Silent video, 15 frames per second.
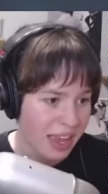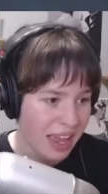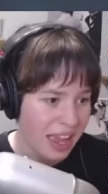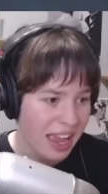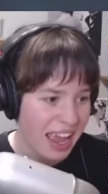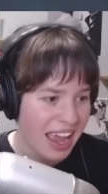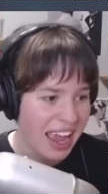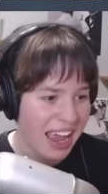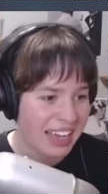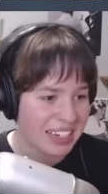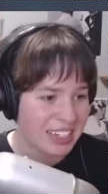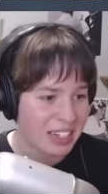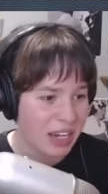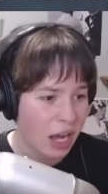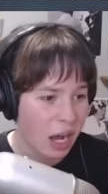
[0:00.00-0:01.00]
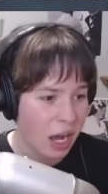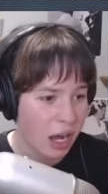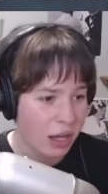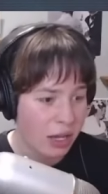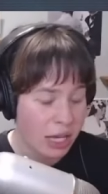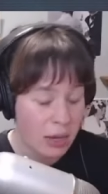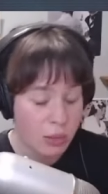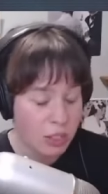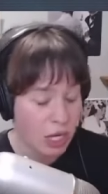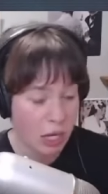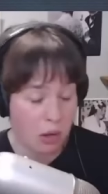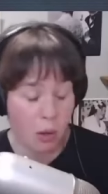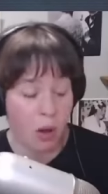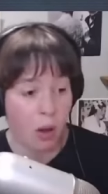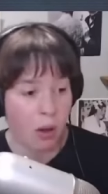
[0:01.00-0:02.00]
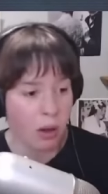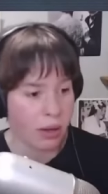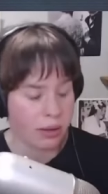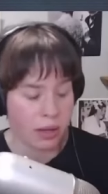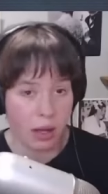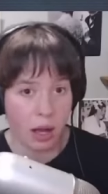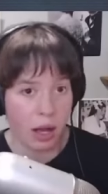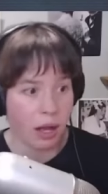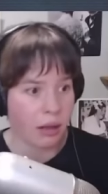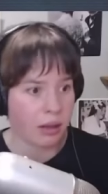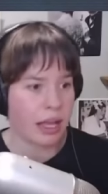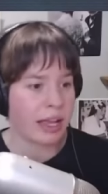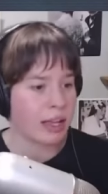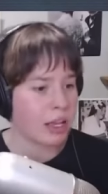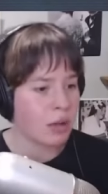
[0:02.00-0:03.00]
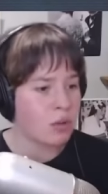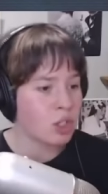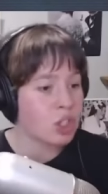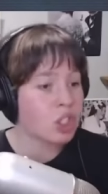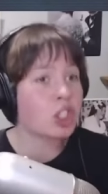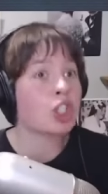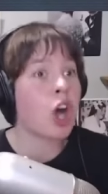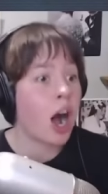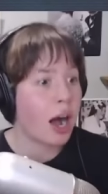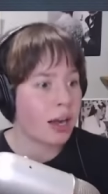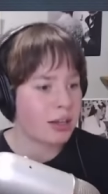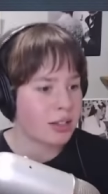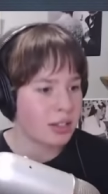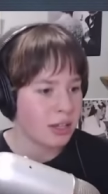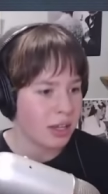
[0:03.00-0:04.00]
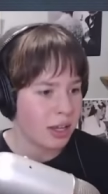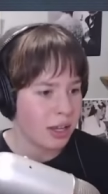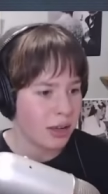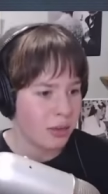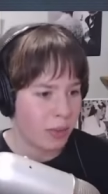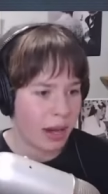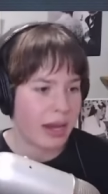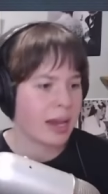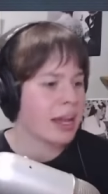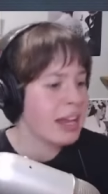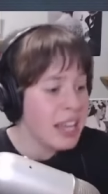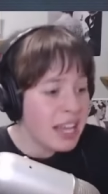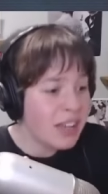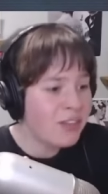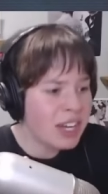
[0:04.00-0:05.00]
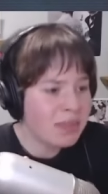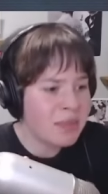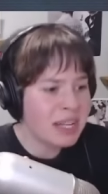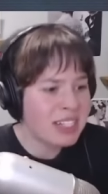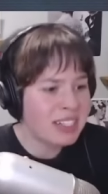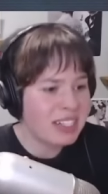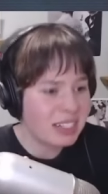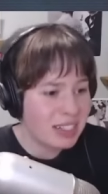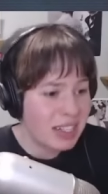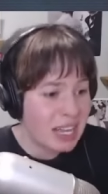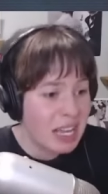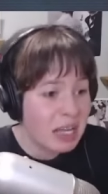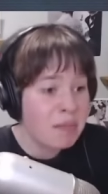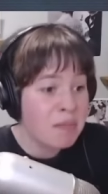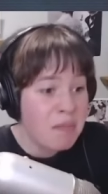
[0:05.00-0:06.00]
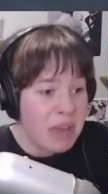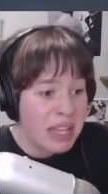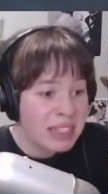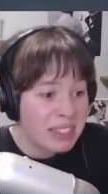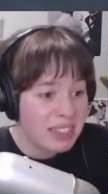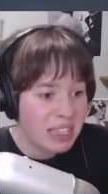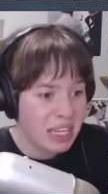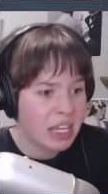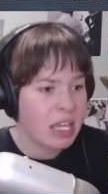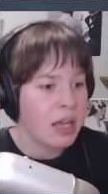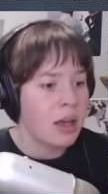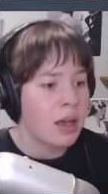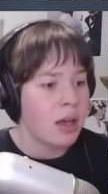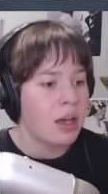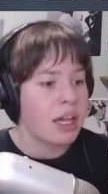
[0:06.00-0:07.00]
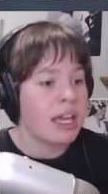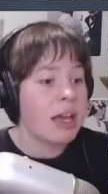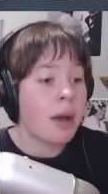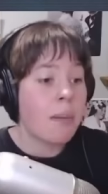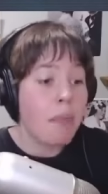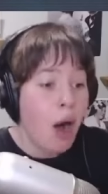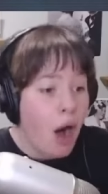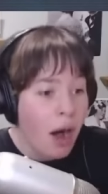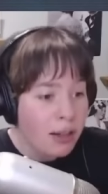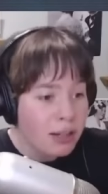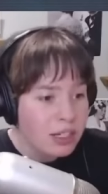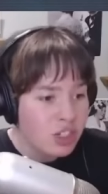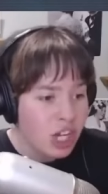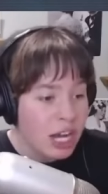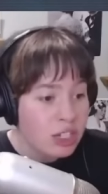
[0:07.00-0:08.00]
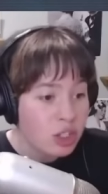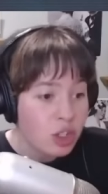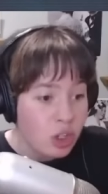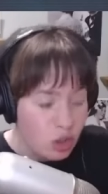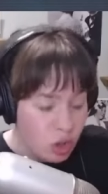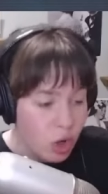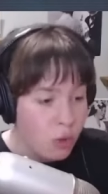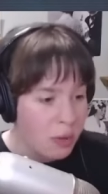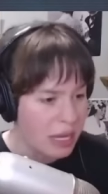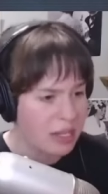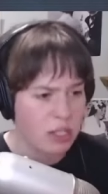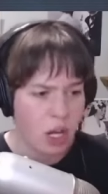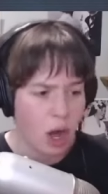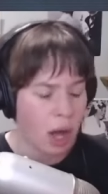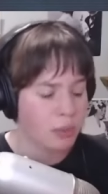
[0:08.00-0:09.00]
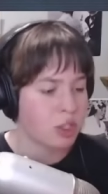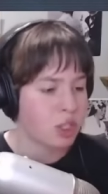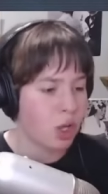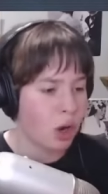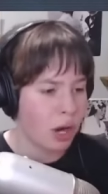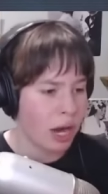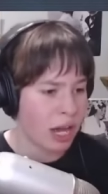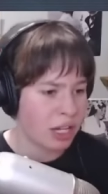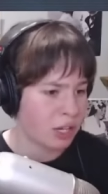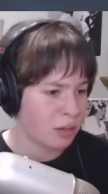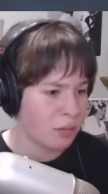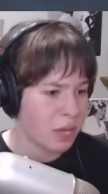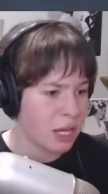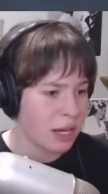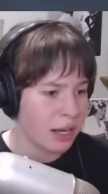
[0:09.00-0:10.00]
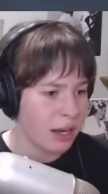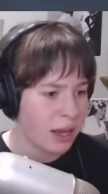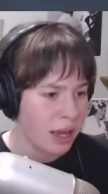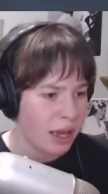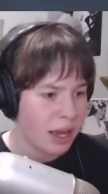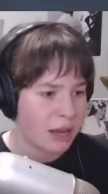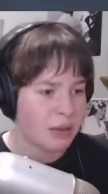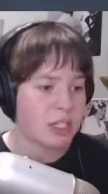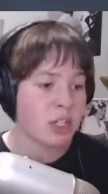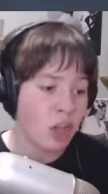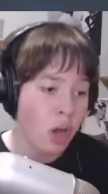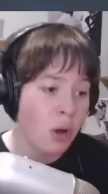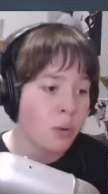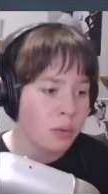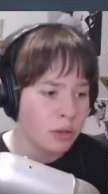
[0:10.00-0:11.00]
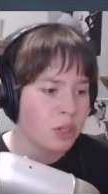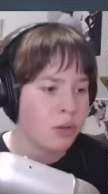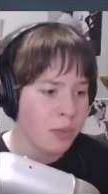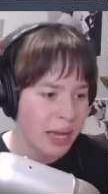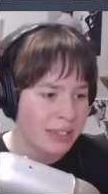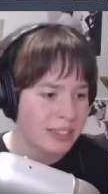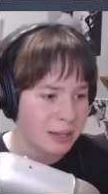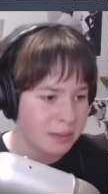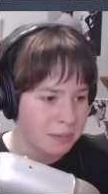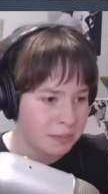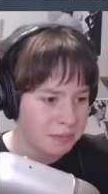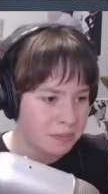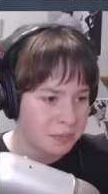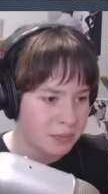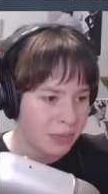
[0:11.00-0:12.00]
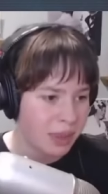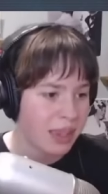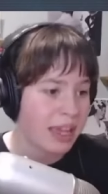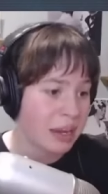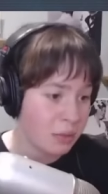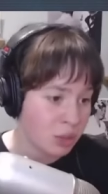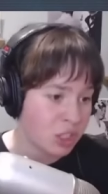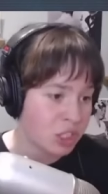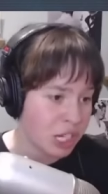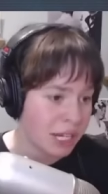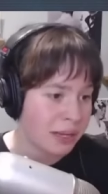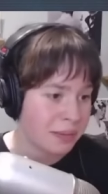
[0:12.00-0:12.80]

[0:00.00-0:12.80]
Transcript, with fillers: and uh, he was like, "Oh, uh, like he was shocked." Right, and he even admits this. He admits that he he apologized to me. He's like, "I'm sorry, I didn't mean it," and I was like, "No, you meant it," and it was shitty.